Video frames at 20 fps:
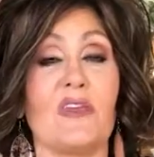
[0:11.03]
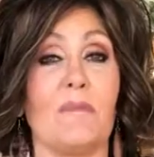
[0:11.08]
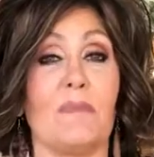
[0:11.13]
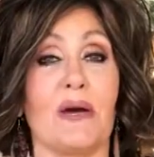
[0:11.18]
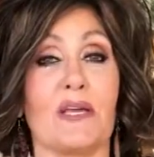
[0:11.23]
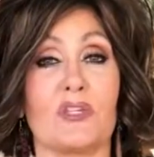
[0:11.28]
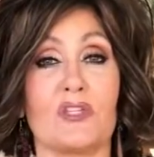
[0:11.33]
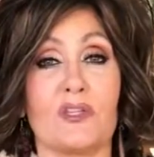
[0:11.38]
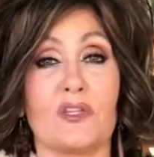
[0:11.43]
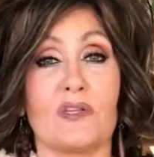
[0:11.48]
the
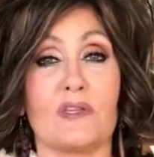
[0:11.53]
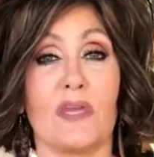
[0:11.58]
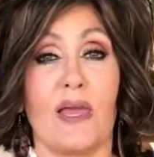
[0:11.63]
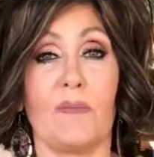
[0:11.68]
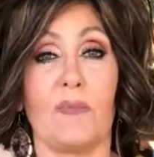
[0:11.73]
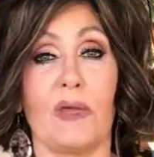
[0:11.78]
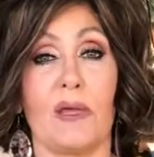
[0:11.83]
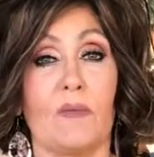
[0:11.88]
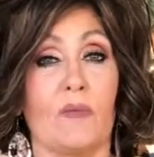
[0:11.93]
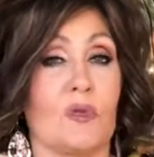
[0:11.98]
mustard
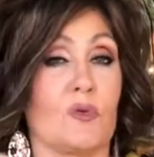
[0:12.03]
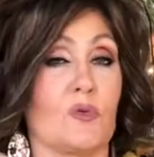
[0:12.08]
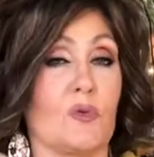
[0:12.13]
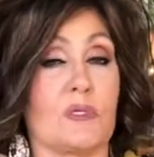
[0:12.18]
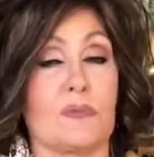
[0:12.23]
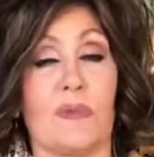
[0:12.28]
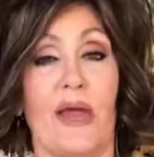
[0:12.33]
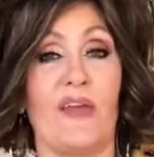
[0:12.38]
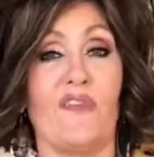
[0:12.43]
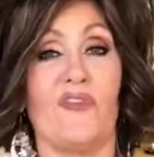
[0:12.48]
came in, which
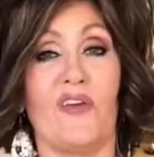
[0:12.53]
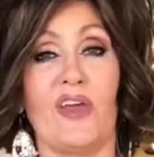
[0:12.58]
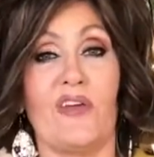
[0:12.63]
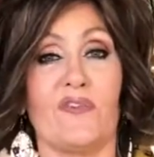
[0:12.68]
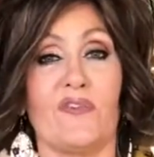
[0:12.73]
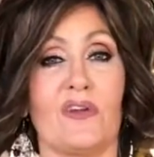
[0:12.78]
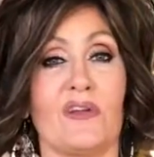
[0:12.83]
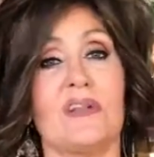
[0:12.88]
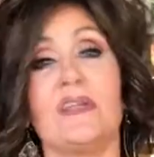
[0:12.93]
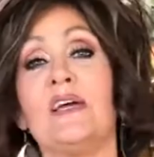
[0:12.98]
was my
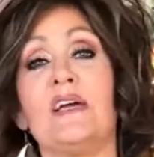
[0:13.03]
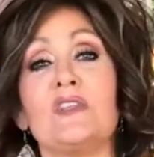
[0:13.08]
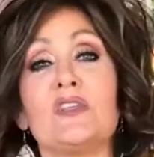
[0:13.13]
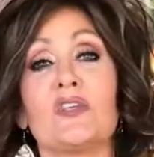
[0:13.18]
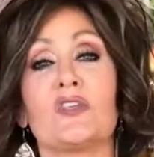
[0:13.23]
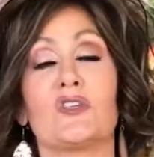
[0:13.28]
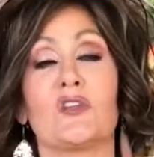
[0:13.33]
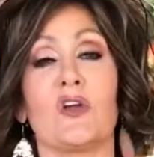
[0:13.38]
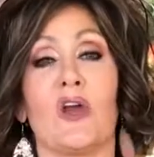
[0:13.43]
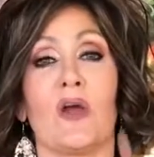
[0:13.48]
favorite
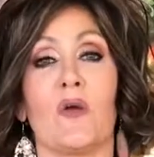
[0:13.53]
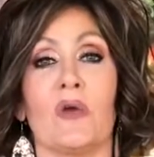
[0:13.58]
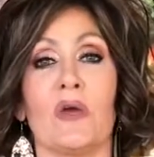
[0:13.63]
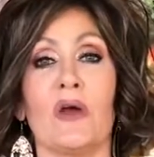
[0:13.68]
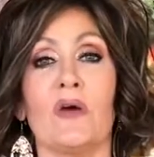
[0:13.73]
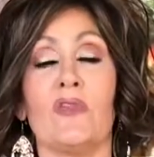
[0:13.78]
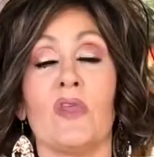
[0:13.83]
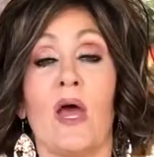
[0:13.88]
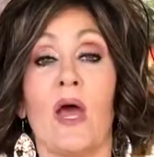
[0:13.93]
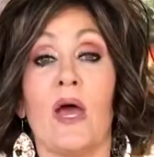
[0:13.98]
to start
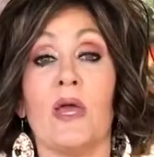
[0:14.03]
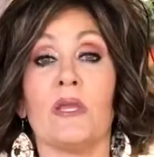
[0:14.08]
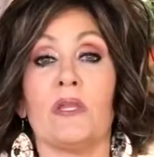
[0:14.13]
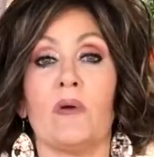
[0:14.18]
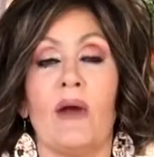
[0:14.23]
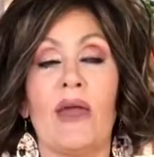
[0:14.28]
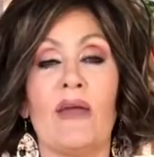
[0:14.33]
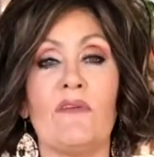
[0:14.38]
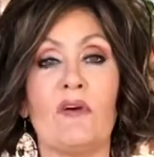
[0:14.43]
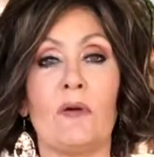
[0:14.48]
with. You
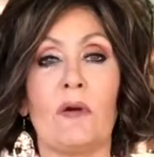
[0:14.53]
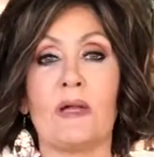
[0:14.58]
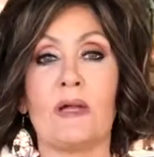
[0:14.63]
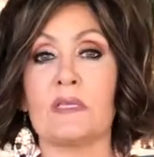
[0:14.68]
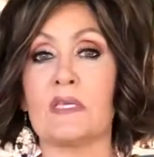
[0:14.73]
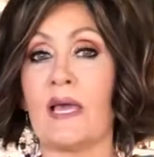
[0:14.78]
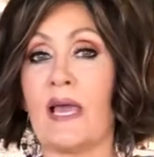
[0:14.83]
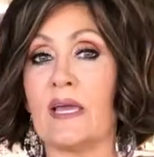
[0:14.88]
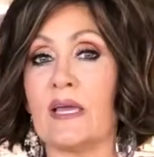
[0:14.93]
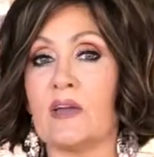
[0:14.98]
know, I have
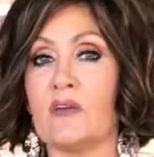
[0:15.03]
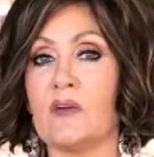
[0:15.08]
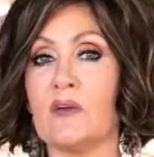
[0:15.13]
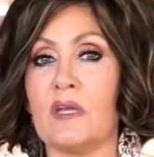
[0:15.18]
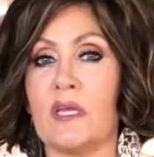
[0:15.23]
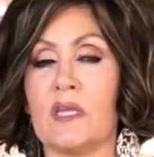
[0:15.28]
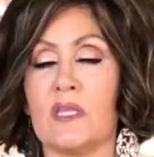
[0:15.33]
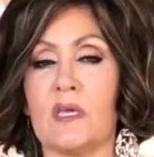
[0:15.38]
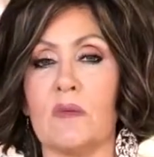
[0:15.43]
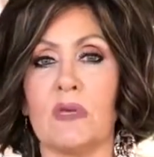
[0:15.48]
a, a tank
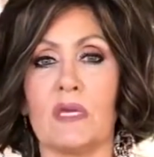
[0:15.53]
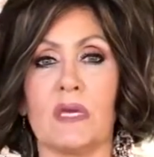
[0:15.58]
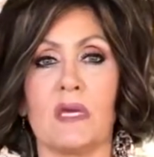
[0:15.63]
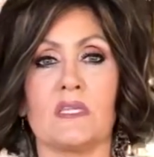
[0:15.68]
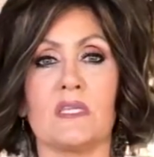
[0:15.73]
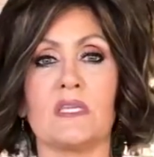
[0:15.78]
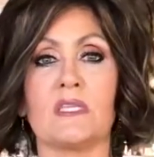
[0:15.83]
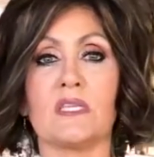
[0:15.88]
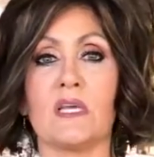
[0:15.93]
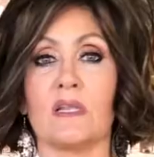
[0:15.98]
underneath it
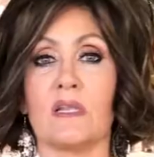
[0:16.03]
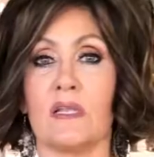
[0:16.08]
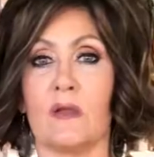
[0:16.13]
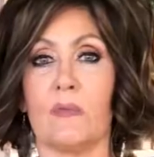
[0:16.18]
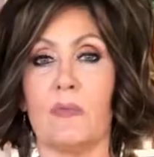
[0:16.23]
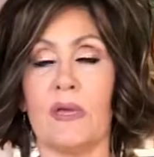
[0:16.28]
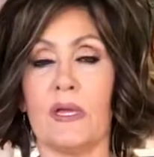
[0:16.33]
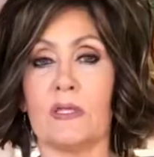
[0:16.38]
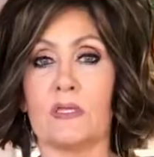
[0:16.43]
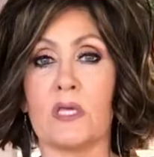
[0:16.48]
because it's a
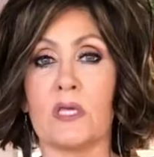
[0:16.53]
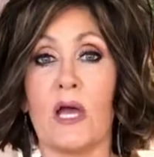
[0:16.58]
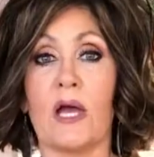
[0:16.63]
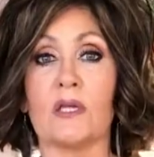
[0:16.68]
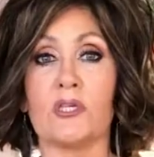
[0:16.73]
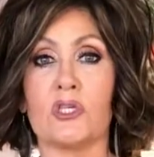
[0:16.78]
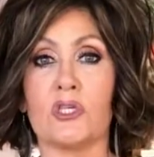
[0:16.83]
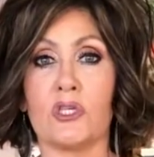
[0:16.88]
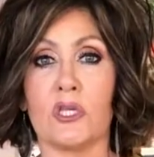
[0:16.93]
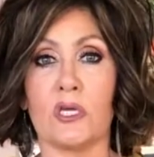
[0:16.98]
little bit
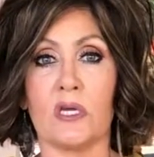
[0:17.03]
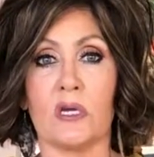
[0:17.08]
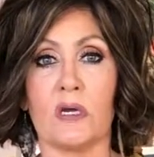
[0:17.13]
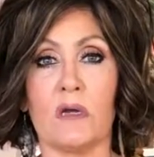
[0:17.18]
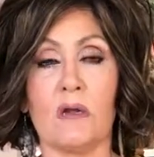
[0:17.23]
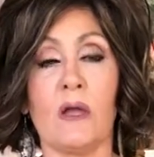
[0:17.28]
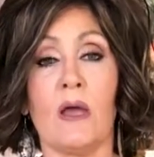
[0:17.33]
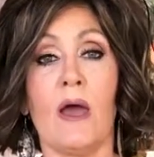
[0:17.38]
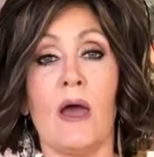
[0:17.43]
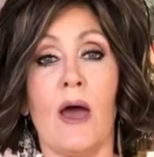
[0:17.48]
uh,
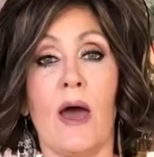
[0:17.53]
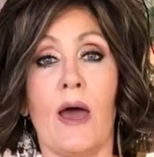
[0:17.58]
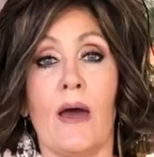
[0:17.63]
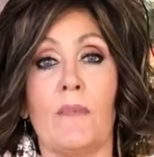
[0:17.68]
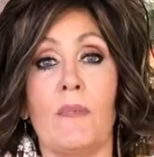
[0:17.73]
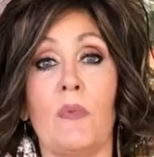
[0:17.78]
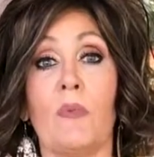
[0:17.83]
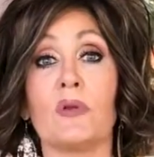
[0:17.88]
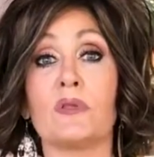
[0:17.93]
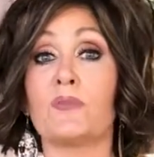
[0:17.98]
sheer,
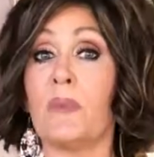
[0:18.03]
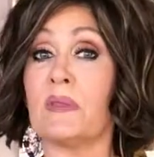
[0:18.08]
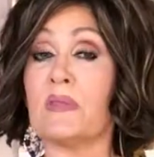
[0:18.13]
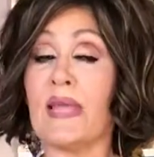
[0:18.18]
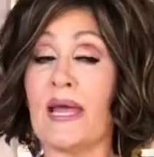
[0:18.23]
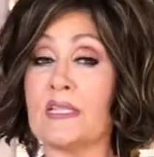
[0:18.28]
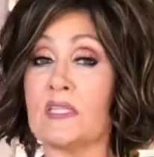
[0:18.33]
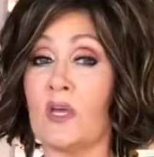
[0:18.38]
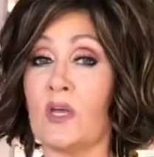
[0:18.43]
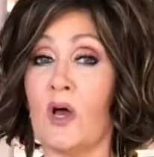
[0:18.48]
uh,
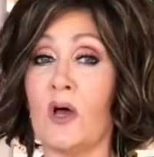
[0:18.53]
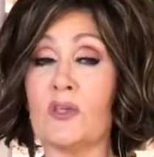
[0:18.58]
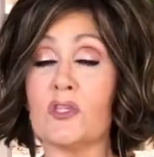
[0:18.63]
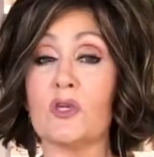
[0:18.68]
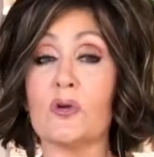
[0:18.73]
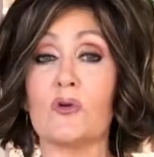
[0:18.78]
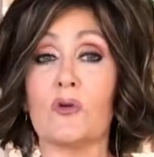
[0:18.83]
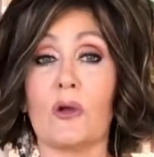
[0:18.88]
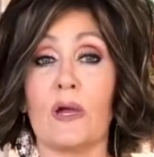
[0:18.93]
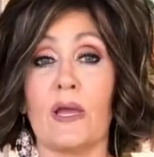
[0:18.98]
but that's
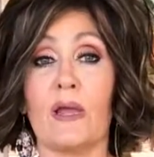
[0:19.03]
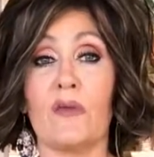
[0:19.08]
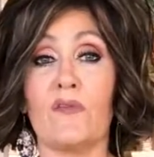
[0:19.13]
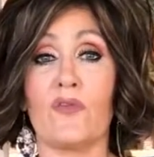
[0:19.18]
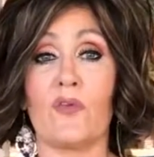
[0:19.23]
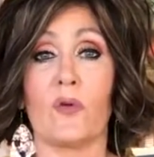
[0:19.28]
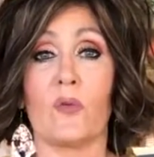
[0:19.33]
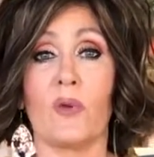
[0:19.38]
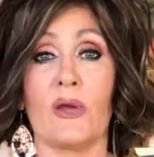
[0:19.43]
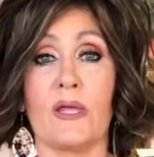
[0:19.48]
also
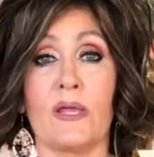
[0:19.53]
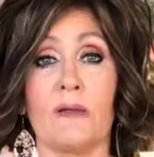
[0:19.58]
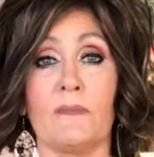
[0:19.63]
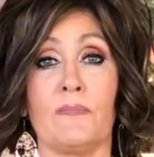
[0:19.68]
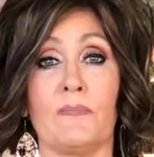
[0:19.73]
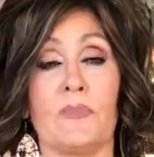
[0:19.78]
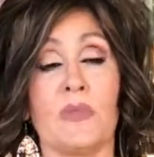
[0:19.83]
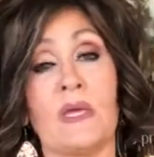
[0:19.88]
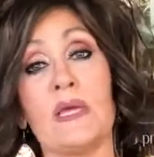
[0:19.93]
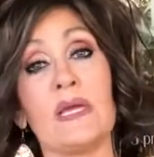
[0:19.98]
great for
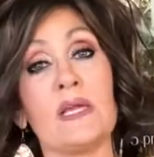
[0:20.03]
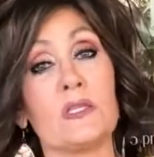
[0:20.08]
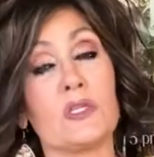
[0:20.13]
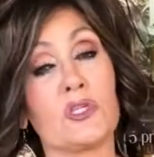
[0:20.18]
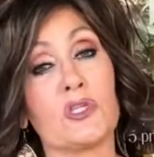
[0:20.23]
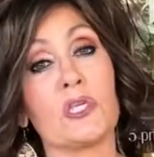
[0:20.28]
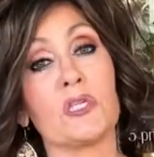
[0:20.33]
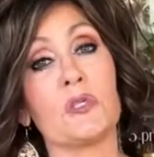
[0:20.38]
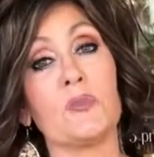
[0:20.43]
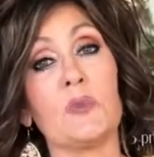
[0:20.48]
when
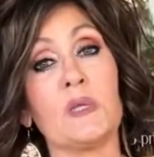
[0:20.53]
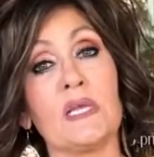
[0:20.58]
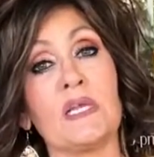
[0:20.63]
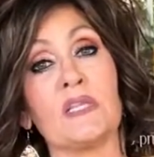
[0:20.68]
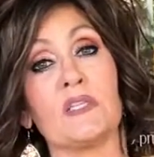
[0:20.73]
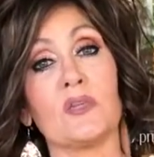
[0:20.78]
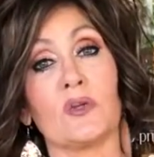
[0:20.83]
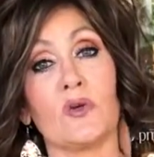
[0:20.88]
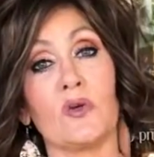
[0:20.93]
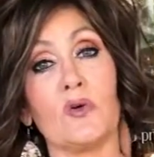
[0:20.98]
it's just
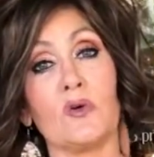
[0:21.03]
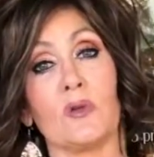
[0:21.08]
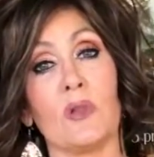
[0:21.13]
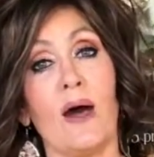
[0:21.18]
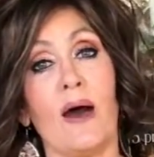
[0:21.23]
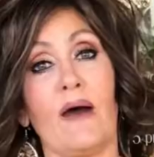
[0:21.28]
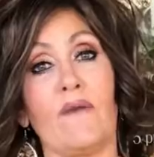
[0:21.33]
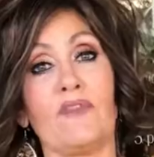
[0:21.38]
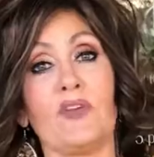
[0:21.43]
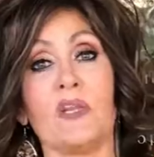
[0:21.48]
beginning to cool
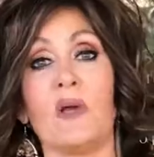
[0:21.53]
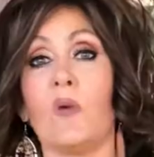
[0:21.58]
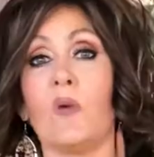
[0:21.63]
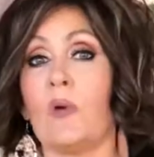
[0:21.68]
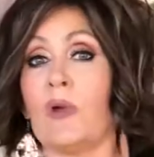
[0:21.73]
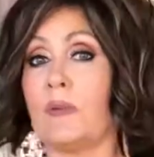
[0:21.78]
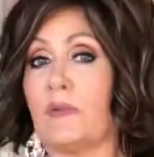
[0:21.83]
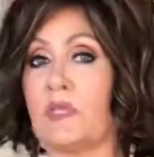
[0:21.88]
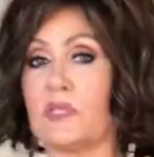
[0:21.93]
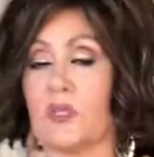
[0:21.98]
off. You
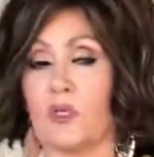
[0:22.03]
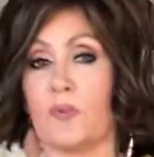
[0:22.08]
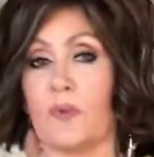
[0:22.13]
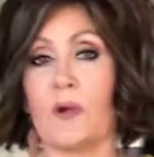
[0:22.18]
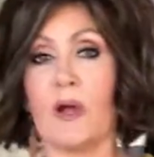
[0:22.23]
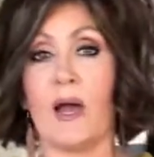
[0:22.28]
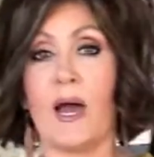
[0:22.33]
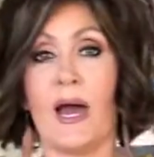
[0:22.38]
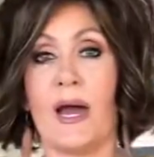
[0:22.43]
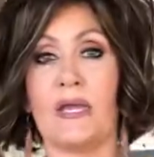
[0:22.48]
don't want to be
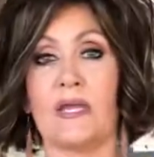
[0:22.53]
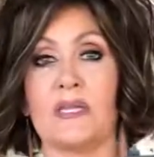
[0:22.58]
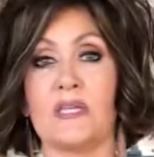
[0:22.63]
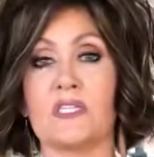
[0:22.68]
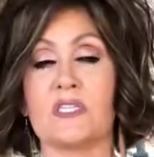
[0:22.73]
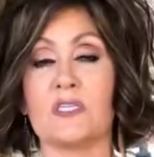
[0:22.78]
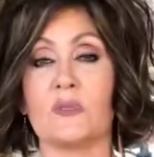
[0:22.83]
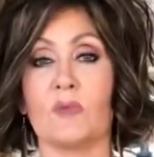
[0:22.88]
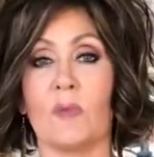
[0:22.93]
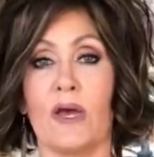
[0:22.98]
super hot in
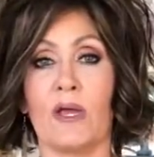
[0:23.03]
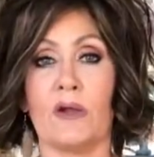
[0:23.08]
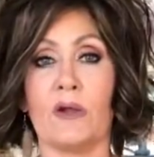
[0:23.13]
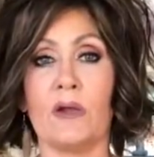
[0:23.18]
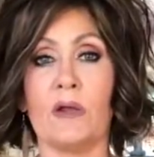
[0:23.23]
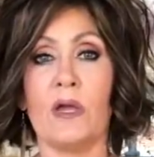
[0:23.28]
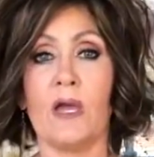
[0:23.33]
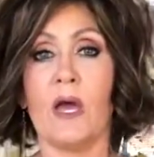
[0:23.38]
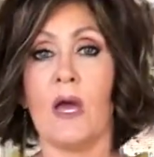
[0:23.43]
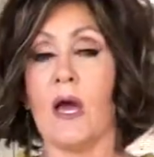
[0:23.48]
a
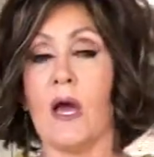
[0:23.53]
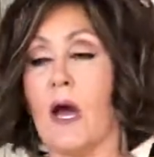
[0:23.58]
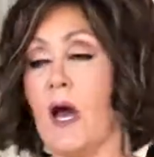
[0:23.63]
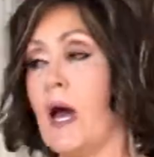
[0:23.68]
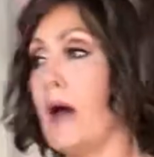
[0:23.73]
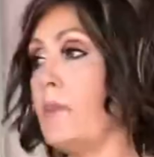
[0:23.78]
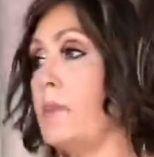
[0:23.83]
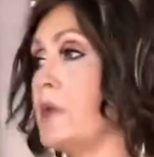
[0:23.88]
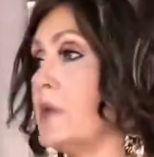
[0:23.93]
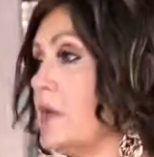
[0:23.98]
sweater.
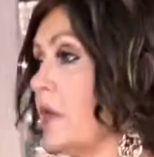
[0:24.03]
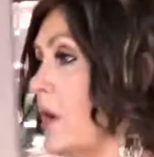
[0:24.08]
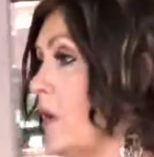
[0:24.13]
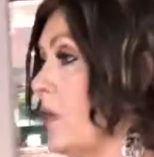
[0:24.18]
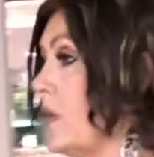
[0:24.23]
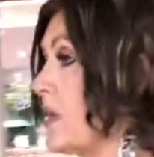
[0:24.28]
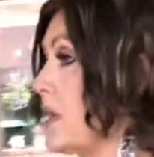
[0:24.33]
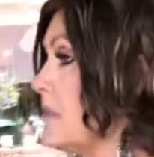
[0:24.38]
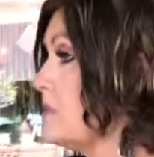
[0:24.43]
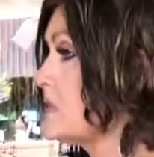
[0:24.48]
Um, you
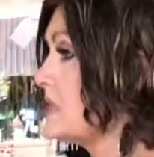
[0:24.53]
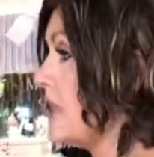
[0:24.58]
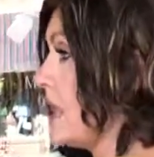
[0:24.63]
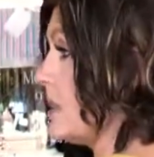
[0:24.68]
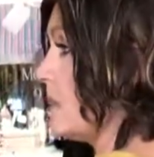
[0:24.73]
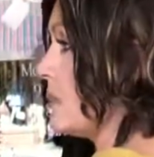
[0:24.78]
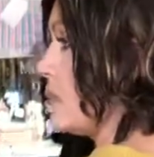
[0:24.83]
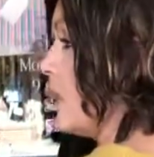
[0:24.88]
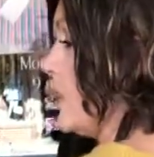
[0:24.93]
know, it comes down